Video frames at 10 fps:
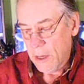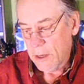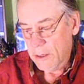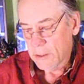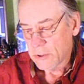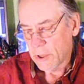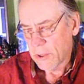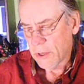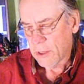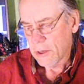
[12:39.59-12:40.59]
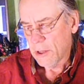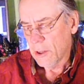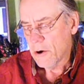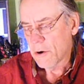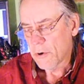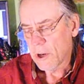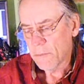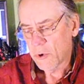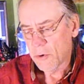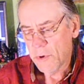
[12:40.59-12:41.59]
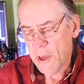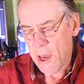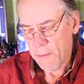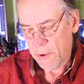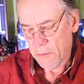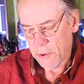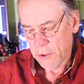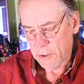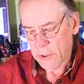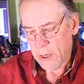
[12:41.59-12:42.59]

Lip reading: So I think in the long run I'm going to be happy with it,